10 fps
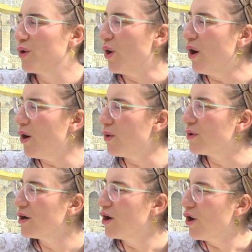Oh,
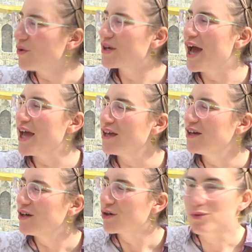okay.
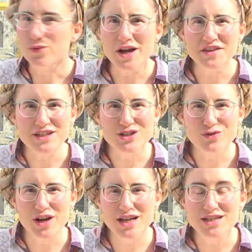Great, that's a
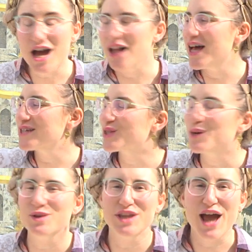great idea. I'll ask
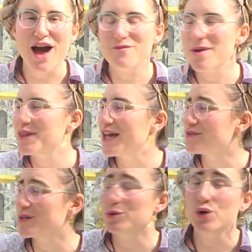them what they have. Maybe they have
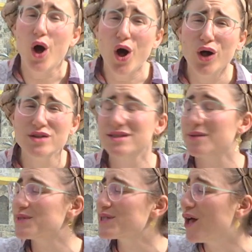some gold,
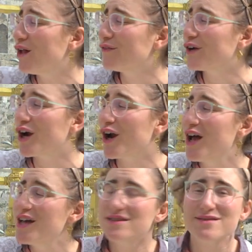some silver,
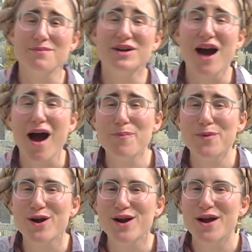some
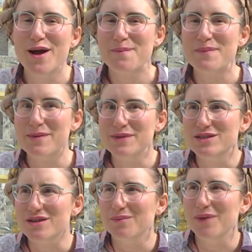copper, maybe
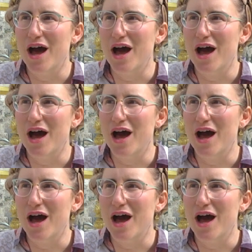some